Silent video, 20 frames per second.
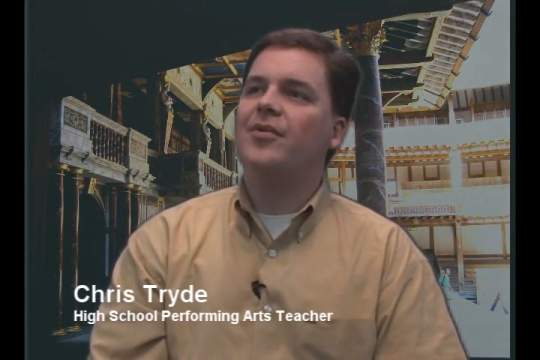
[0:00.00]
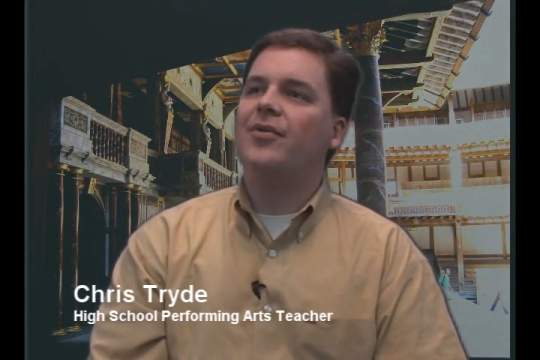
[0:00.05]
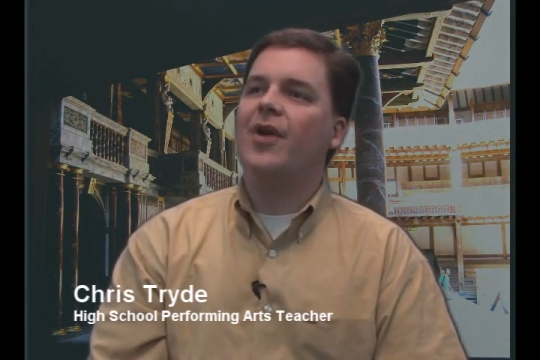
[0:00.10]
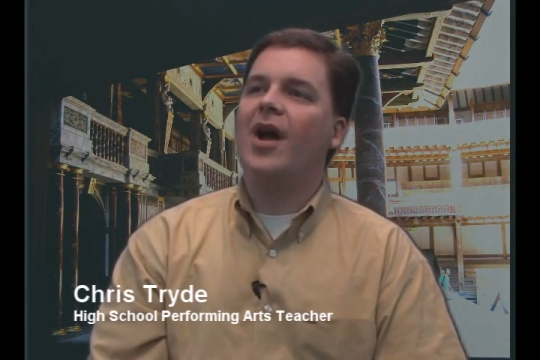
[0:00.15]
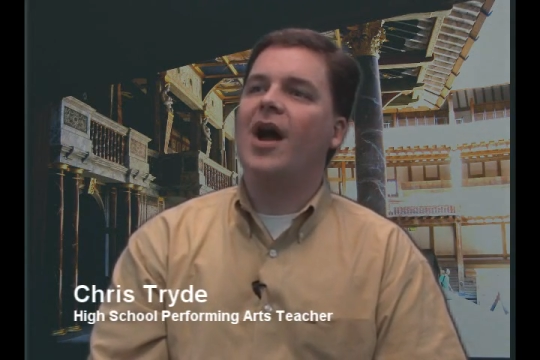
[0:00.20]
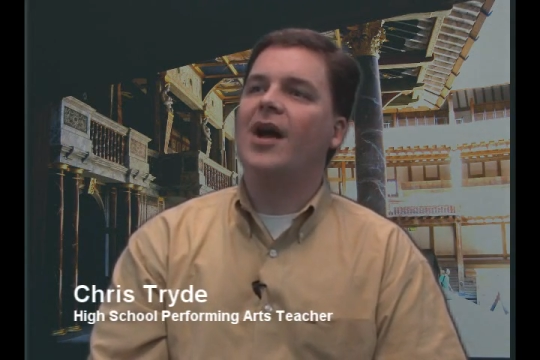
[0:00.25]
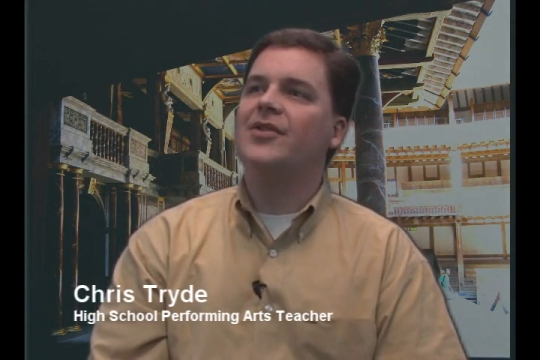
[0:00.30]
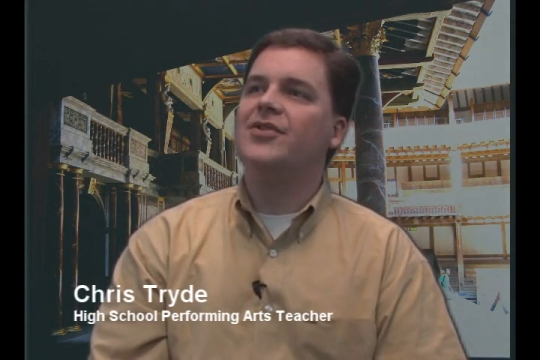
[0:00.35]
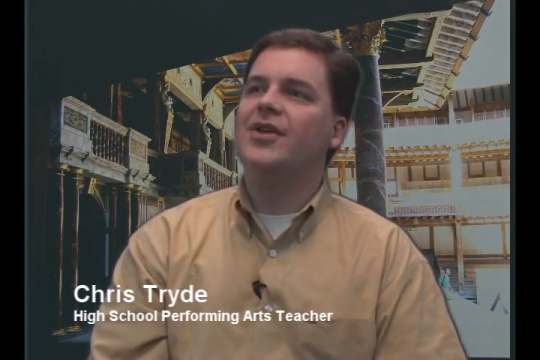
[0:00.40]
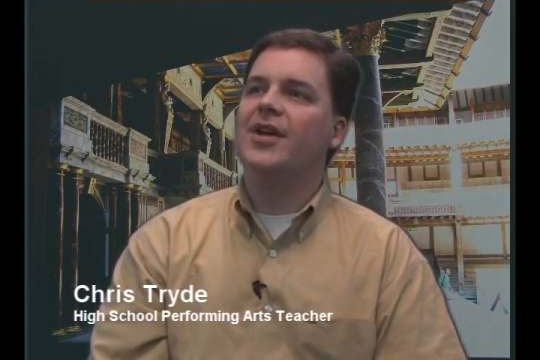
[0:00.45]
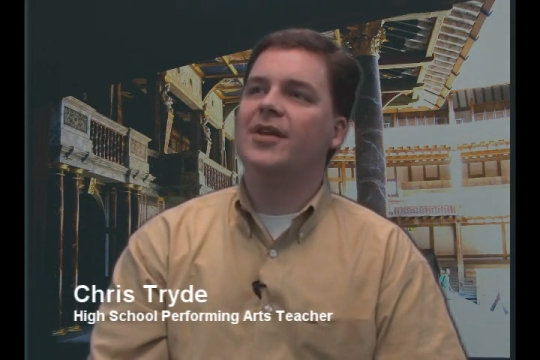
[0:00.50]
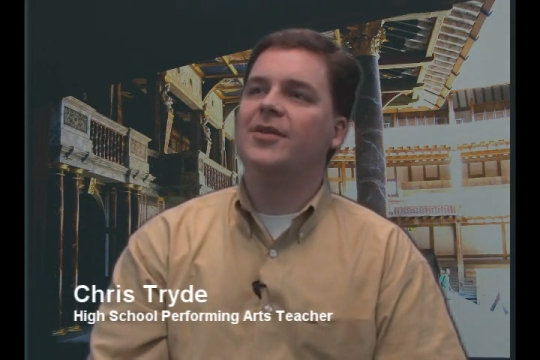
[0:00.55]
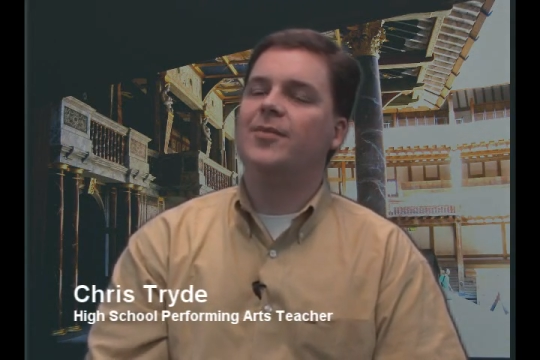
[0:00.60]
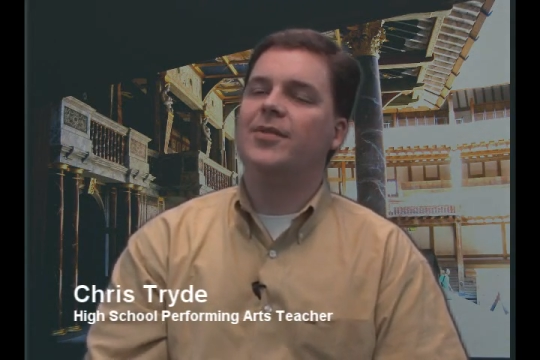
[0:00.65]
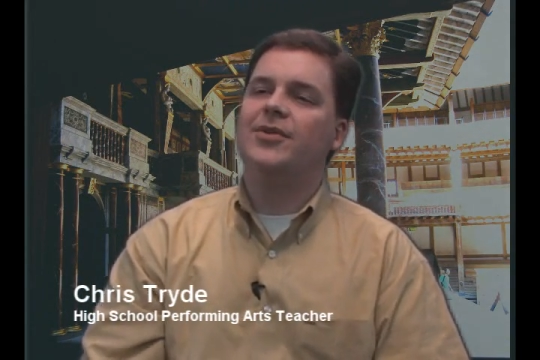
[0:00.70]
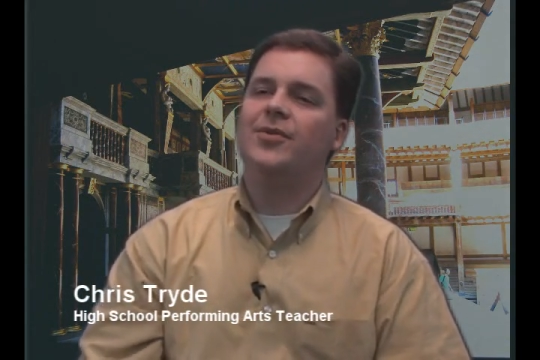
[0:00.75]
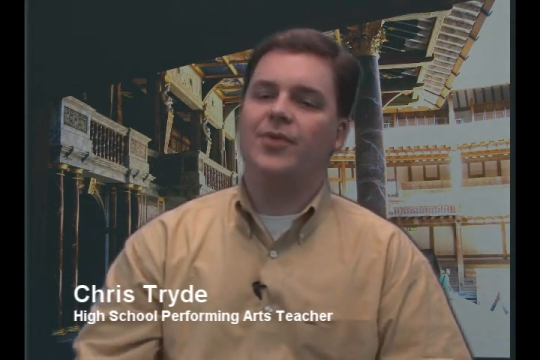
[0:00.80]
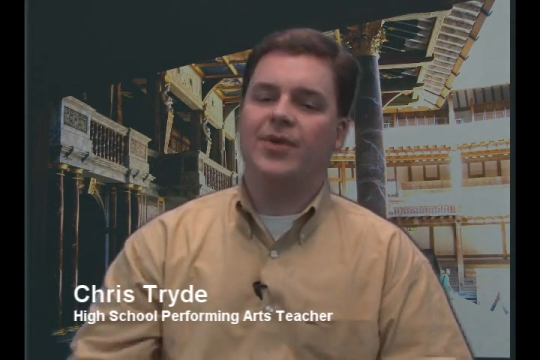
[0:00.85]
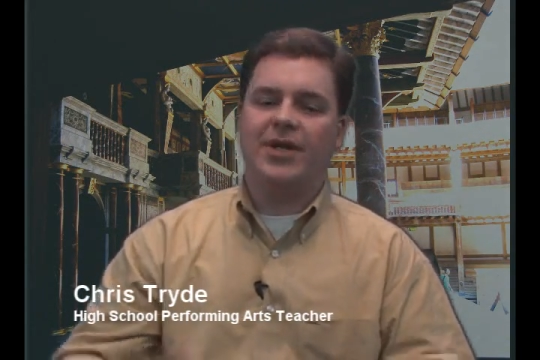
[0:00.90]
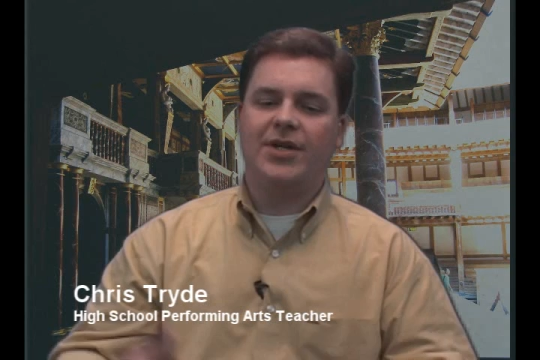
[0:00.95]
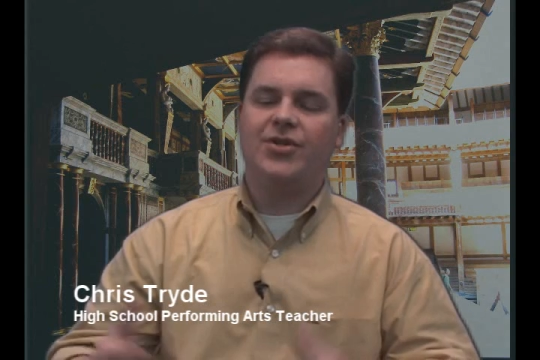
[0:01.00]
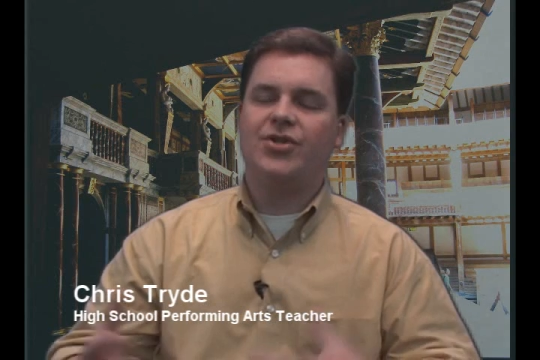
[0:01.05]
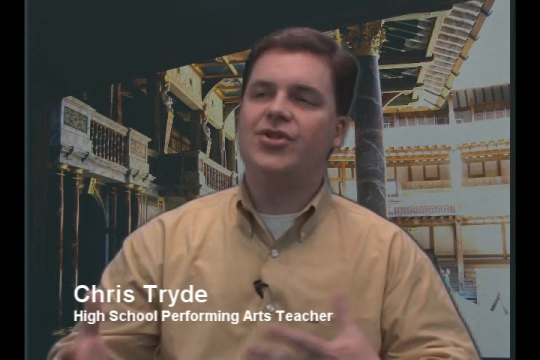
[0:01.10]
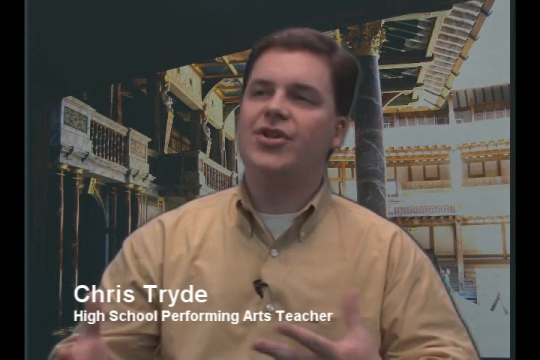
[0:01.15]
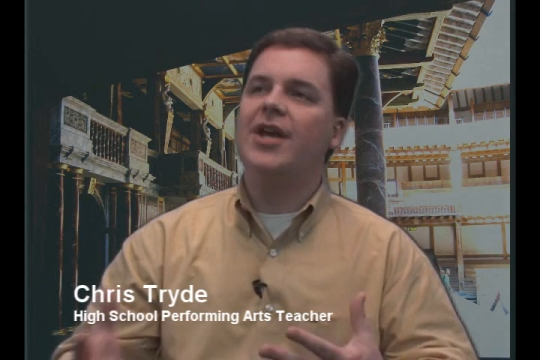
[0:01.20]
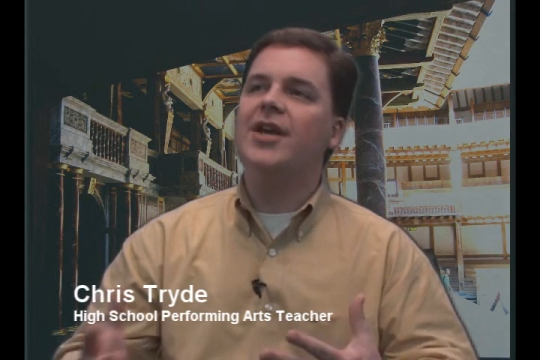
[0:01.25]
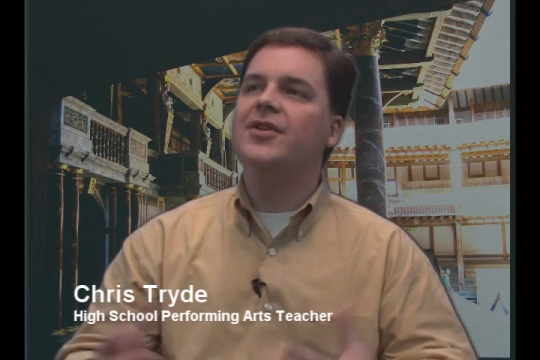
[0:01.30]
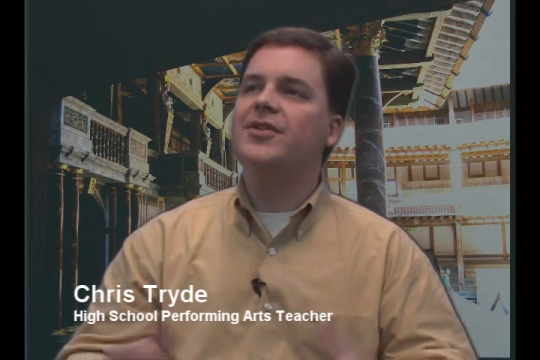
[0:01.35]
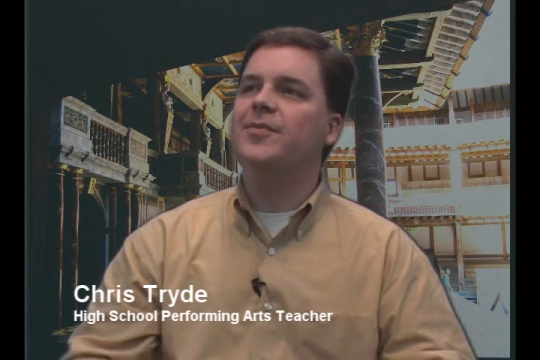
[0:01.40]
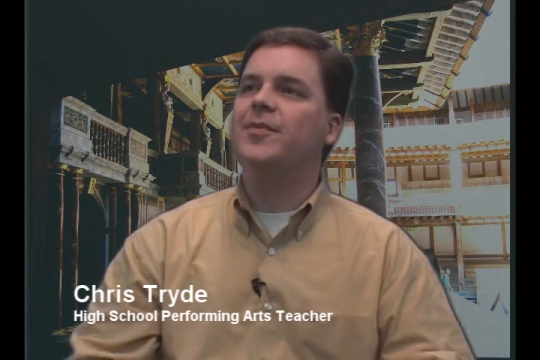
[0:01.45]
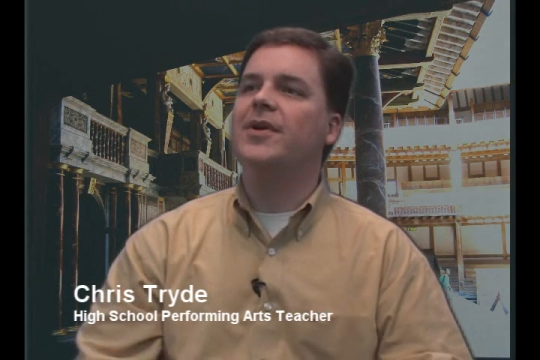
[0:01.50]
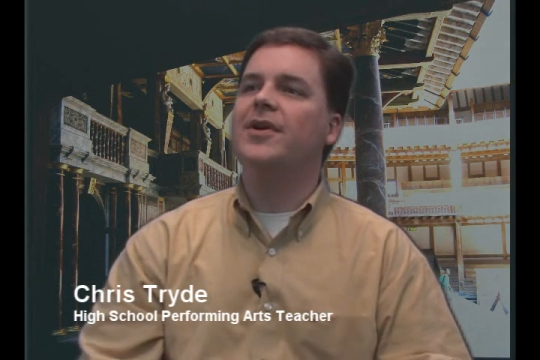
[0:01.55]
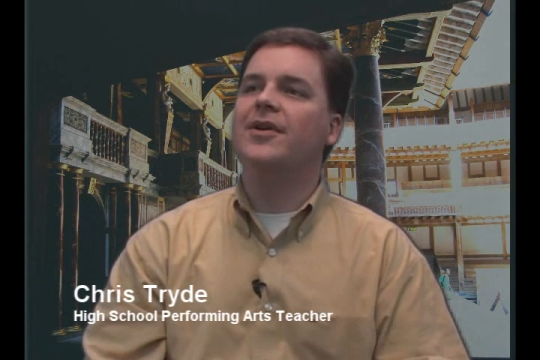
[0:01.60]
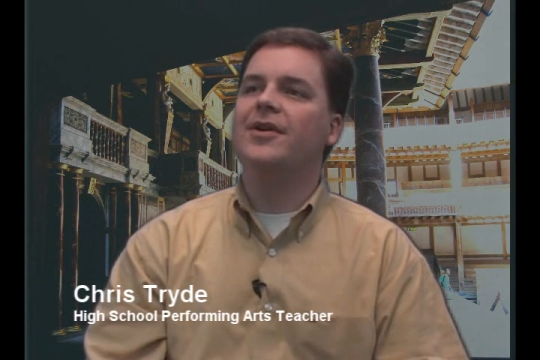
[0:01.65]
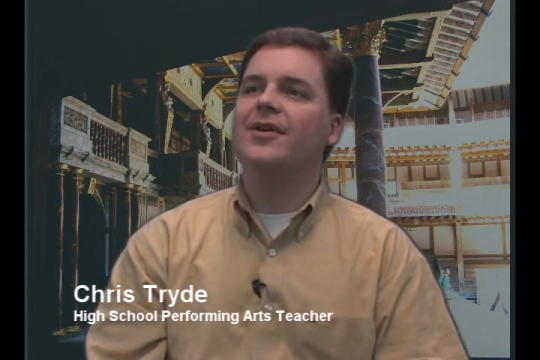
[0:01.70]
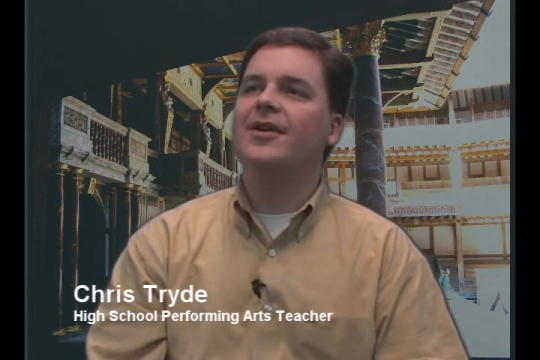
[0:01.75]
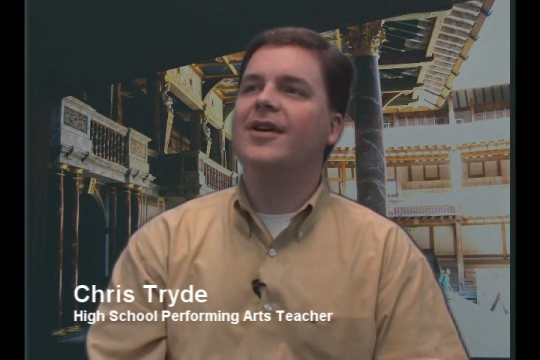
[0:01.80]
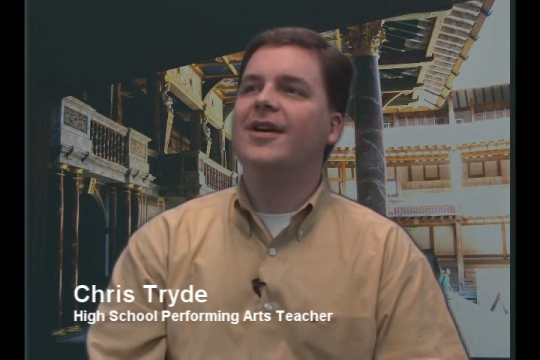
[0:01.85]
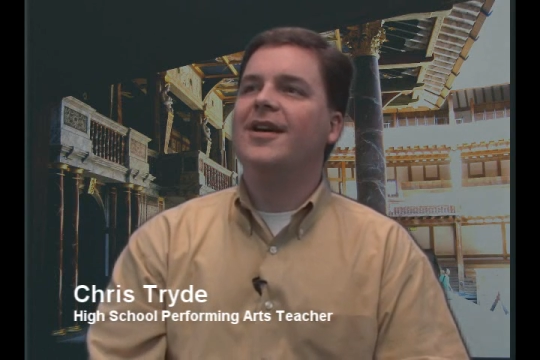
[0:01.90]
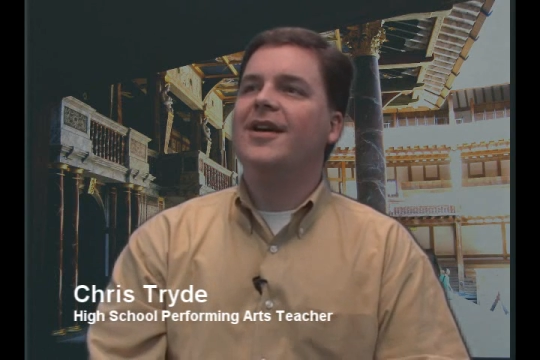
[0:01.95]
project between
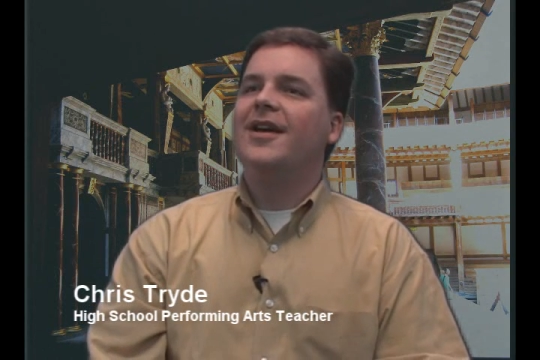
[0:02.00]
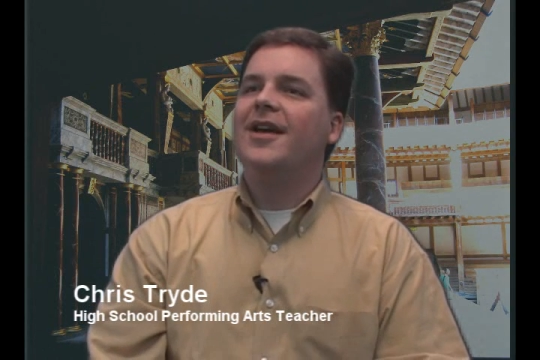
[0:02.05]
Shakespeare